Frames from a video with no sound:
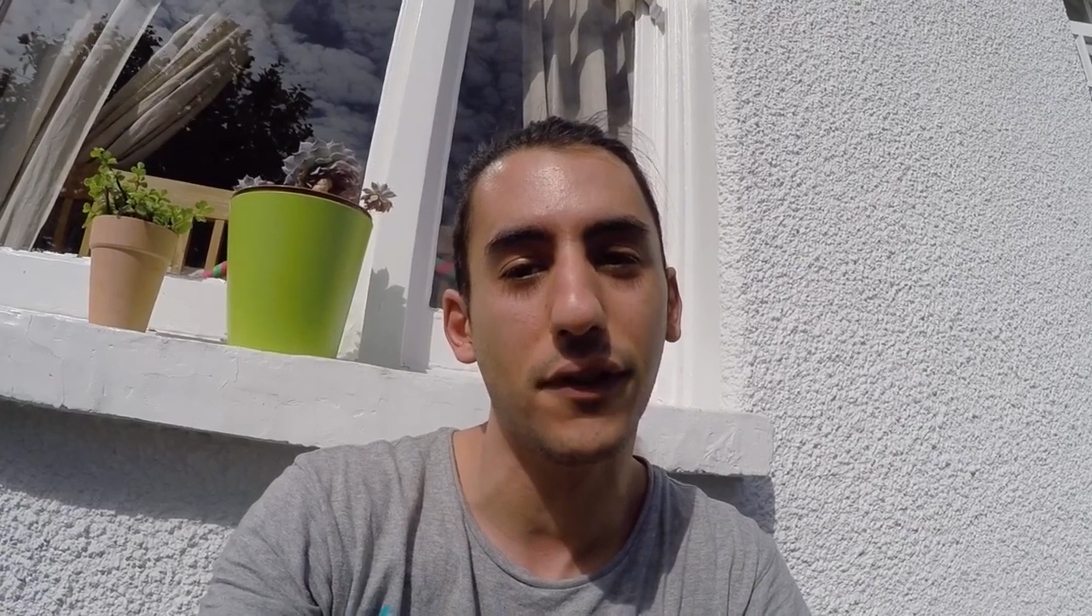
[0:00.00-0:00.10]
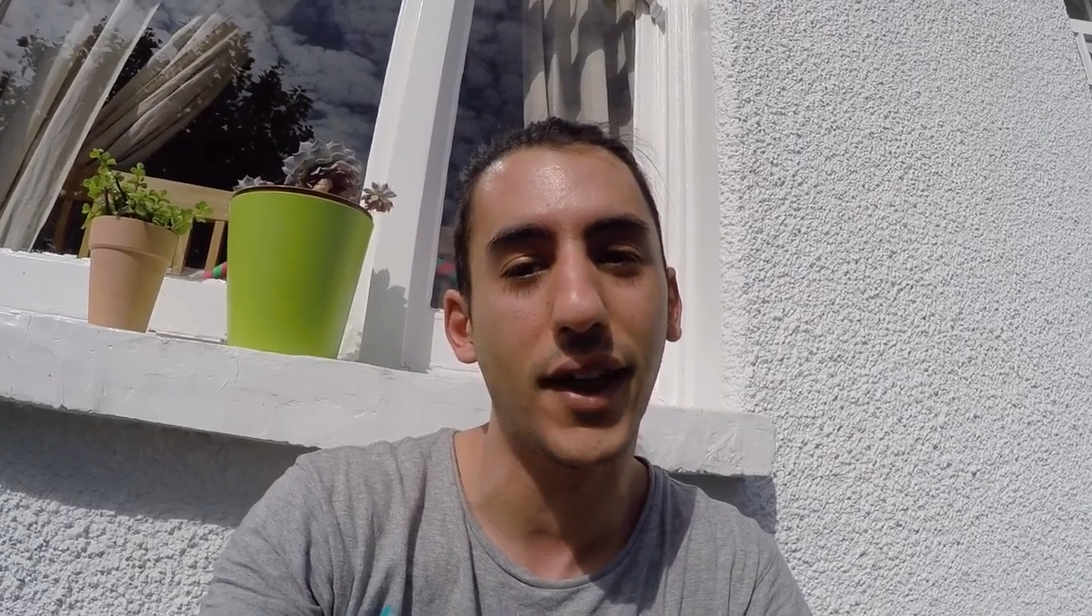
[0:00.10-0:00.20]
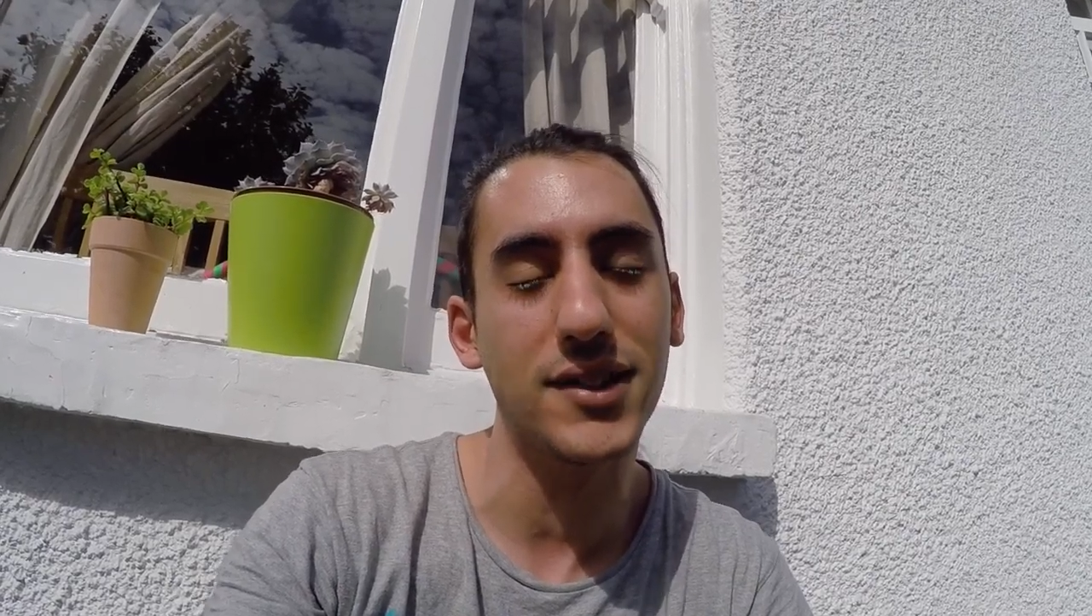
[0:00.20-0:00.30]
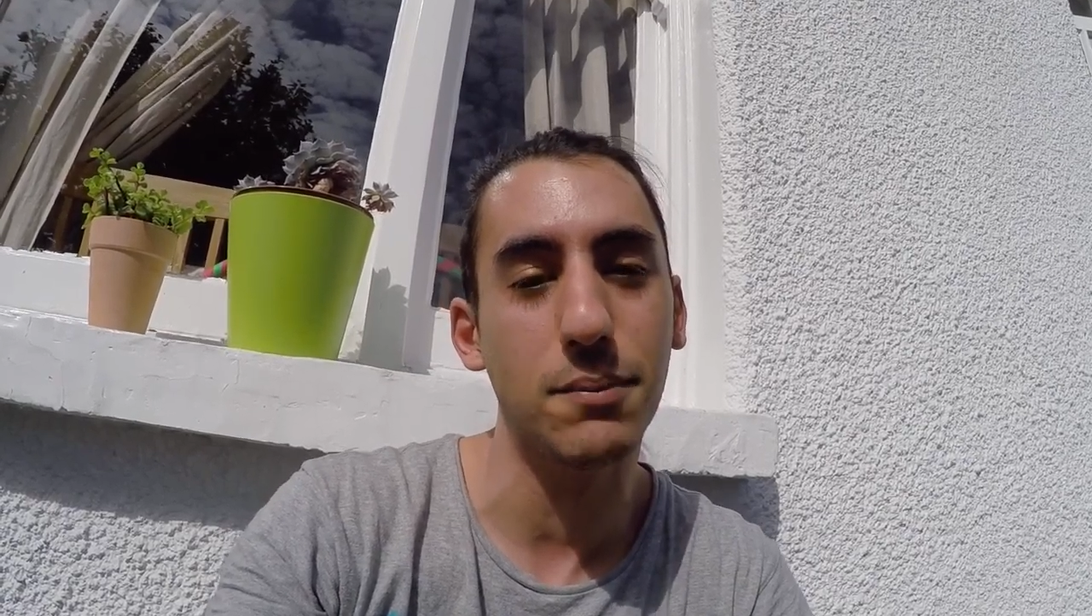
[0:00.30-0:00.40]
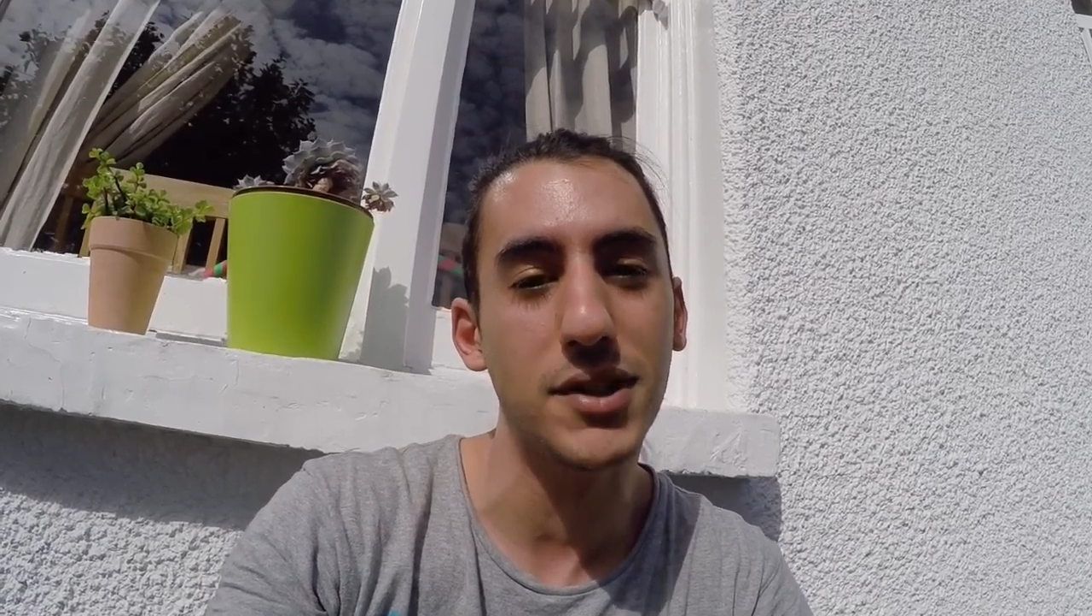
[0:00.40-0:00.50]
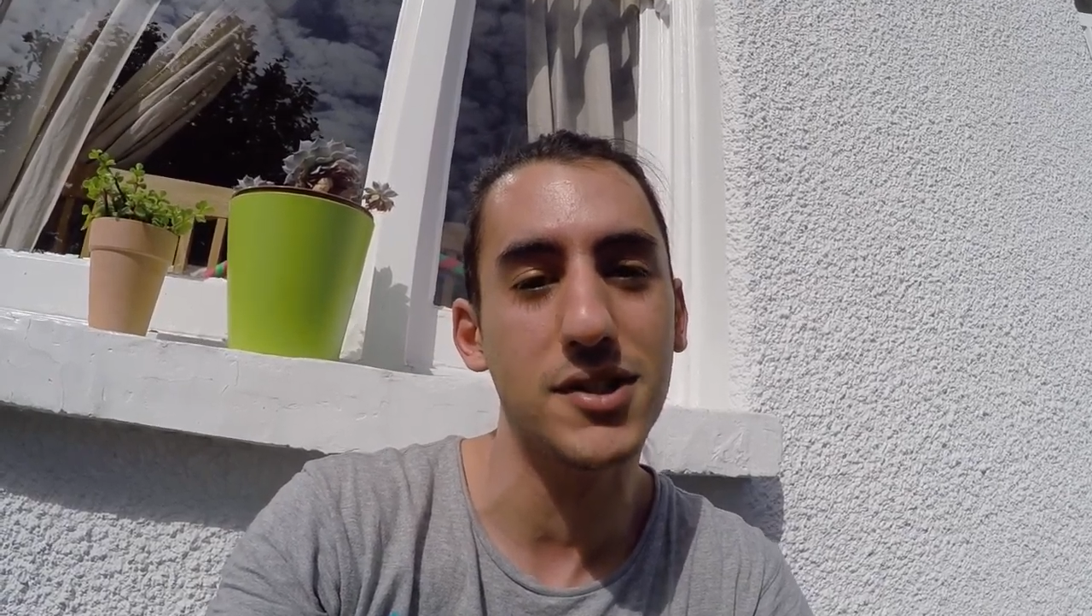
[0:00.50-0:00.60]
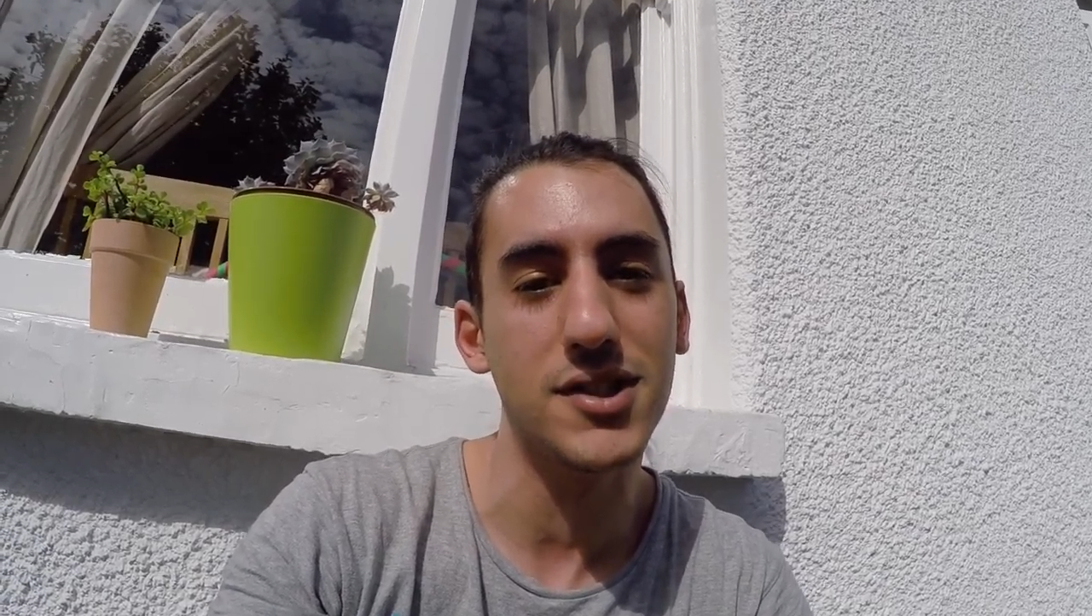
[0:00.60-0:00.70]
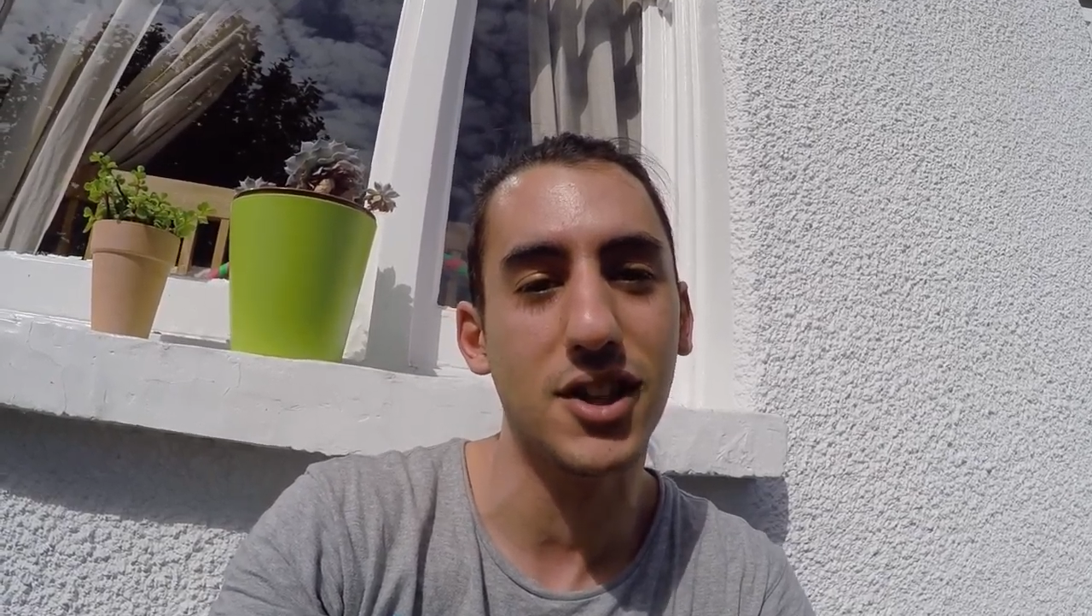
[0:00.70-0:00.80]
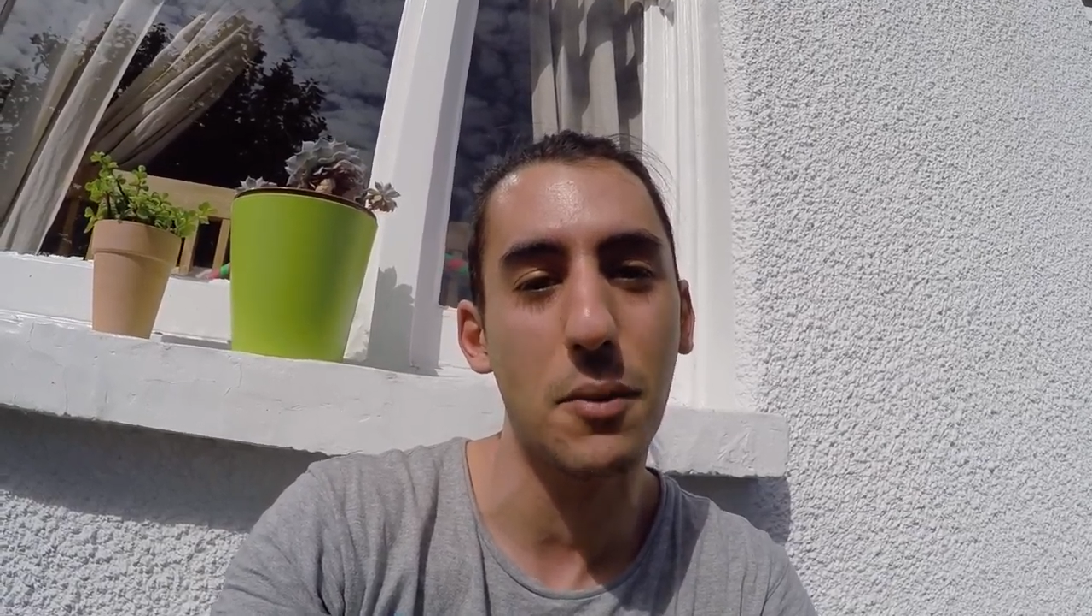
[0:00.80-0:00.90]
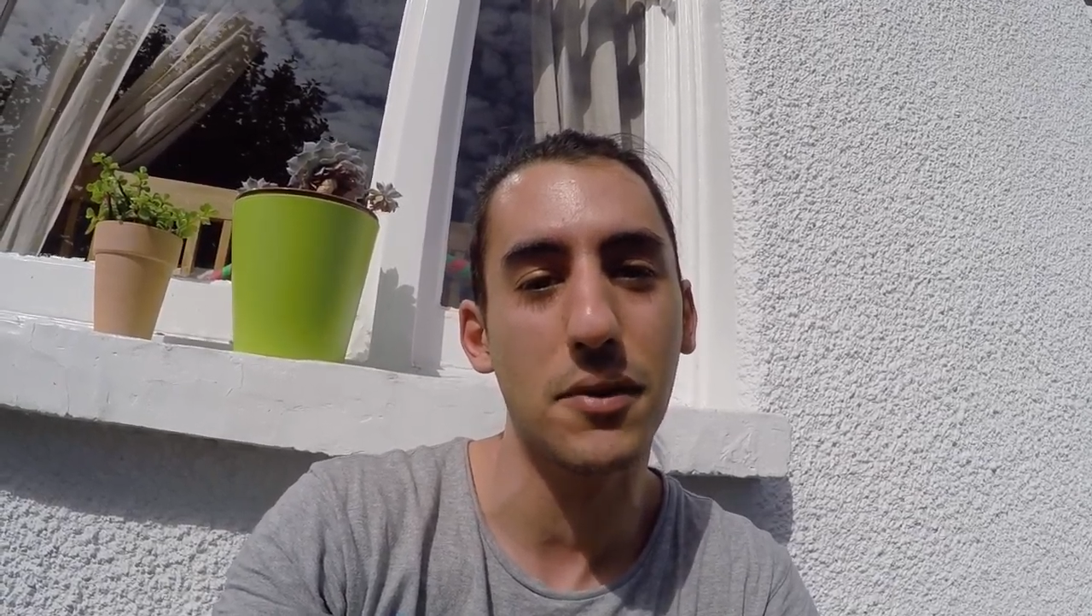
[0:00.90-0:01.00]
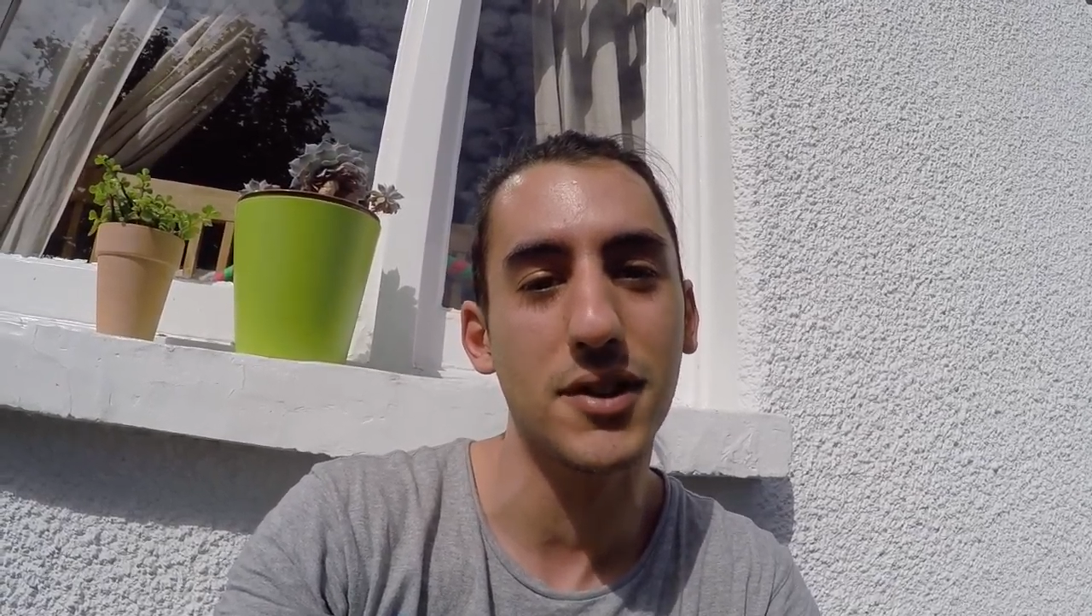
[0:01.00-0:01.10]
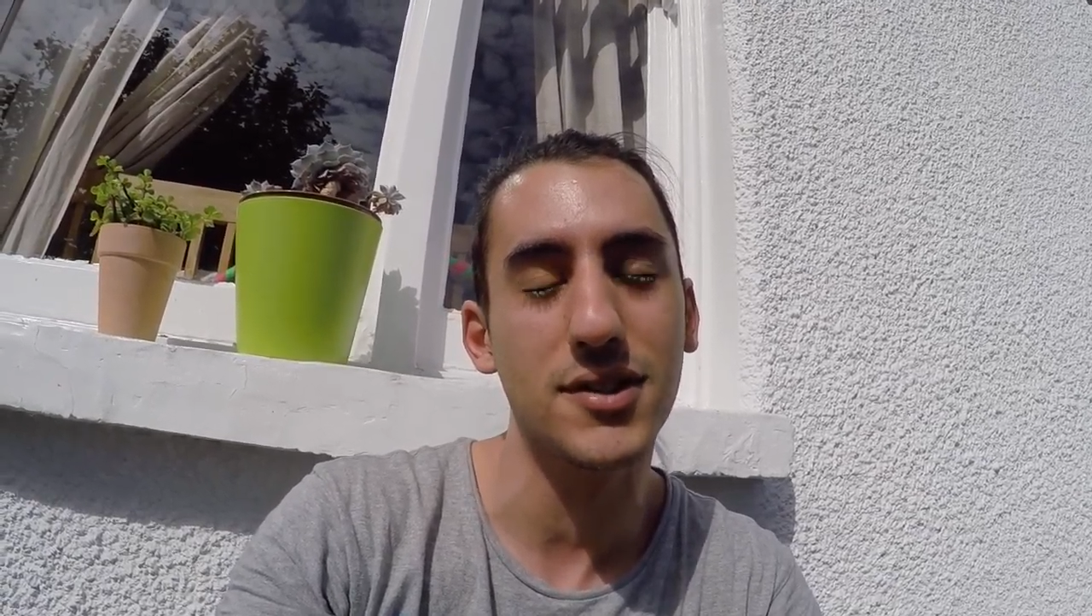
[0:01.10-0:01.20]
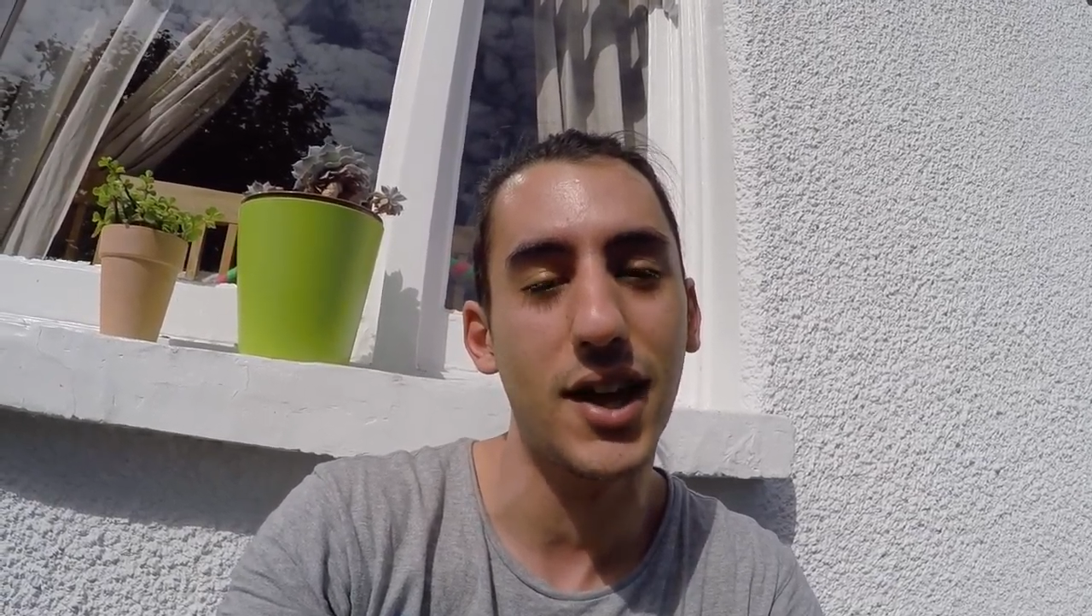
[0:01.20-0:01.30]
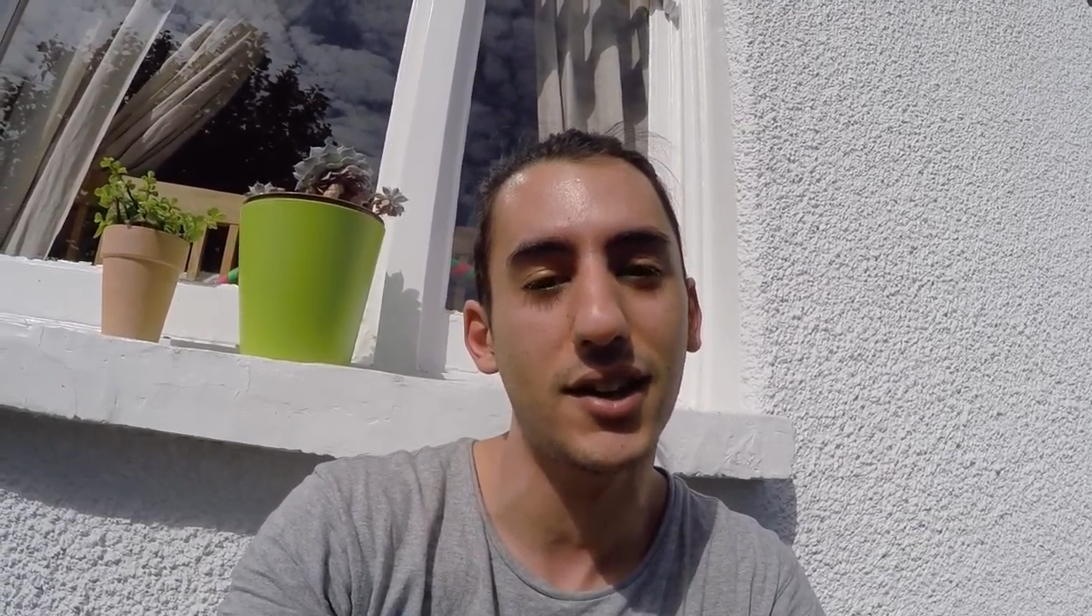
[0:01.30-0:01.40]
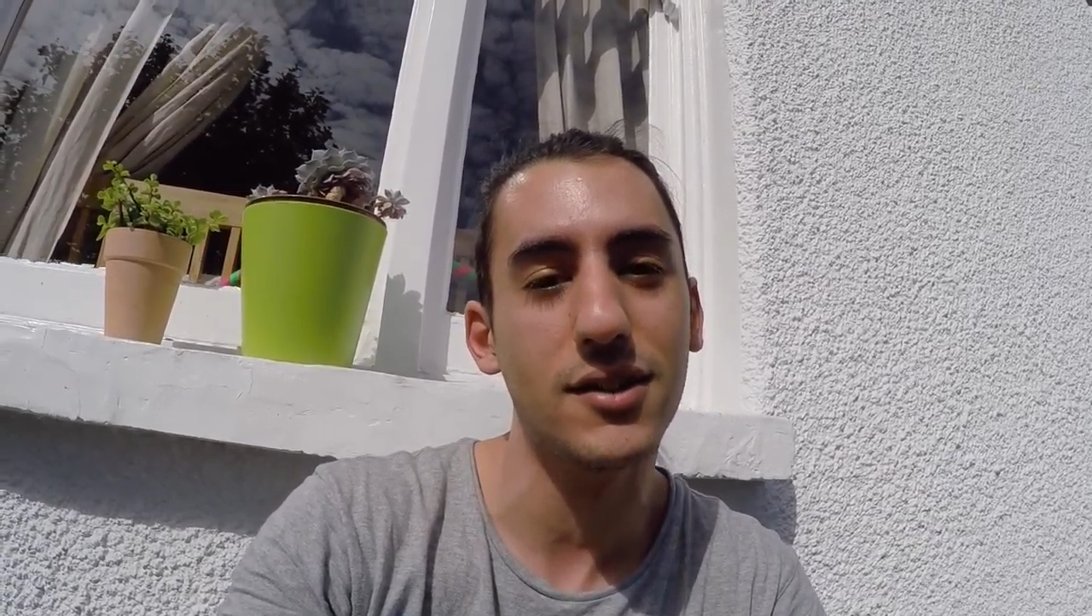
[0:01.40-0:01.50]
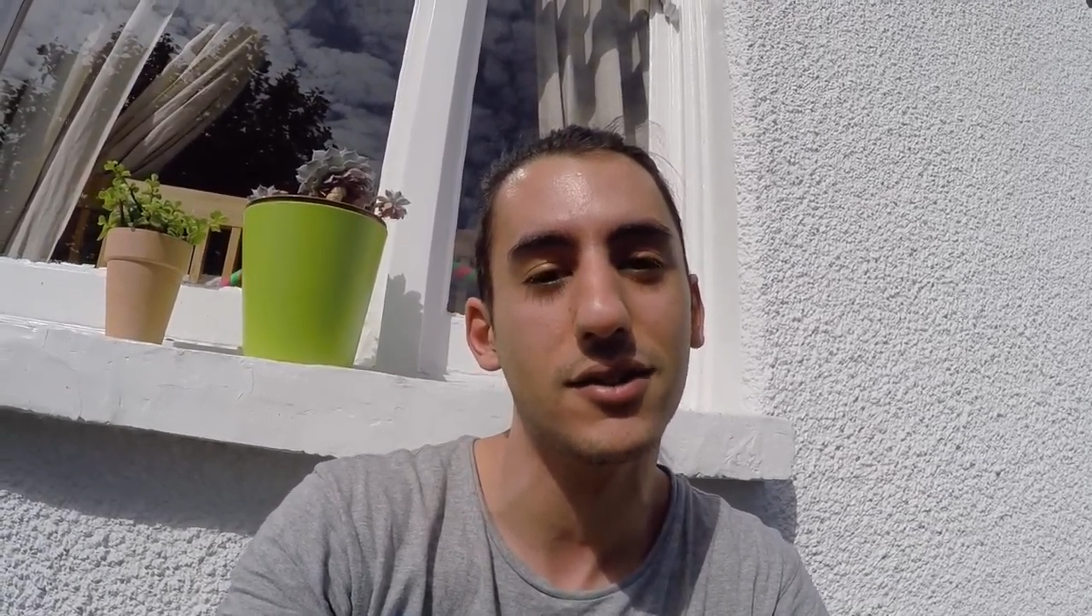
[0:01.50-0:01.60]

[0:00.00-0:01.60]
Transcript: and that's a business set up in the States.